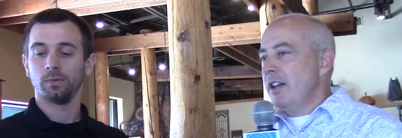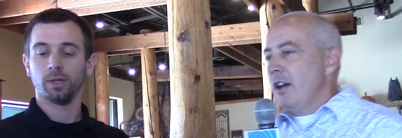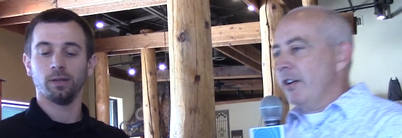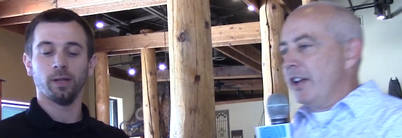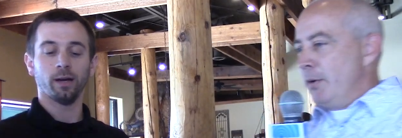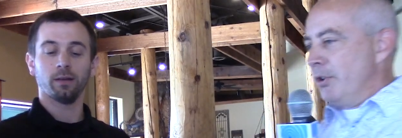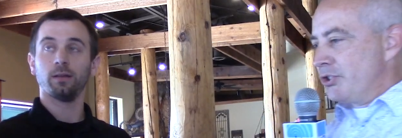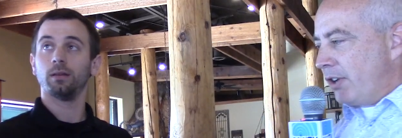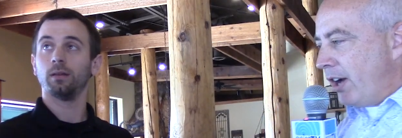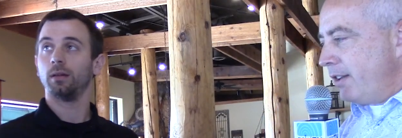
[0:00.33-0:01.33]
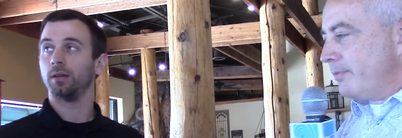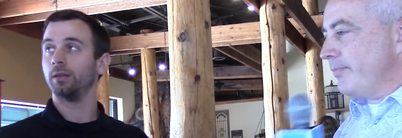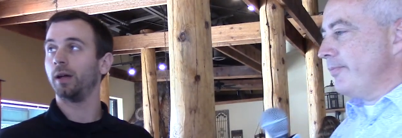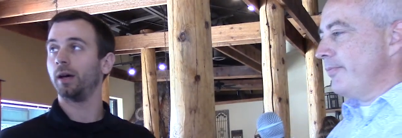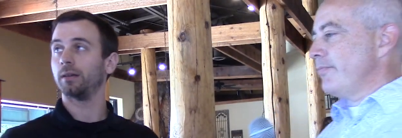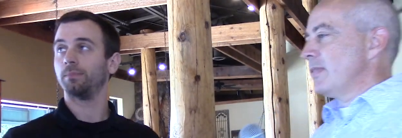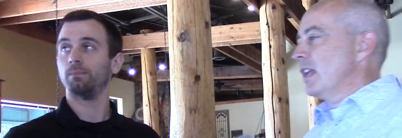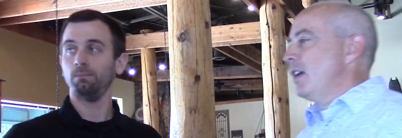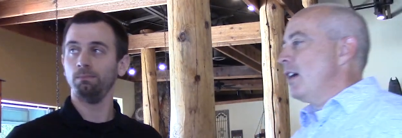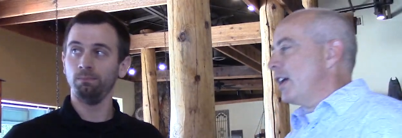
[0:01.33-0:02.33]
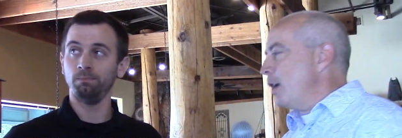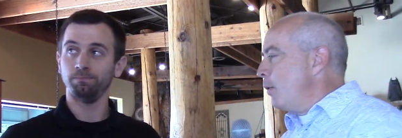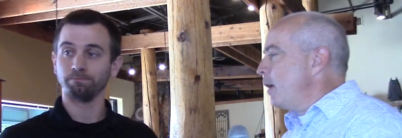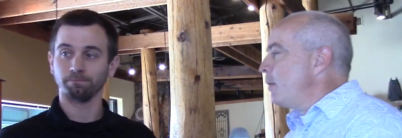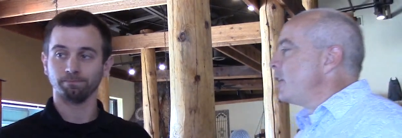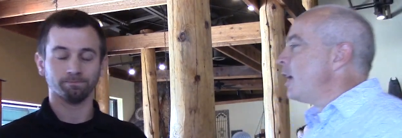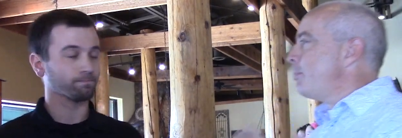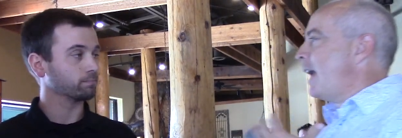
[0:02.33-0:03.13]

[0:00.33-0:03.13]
Speaker 1: Okay, you want to try it? Okay, you got to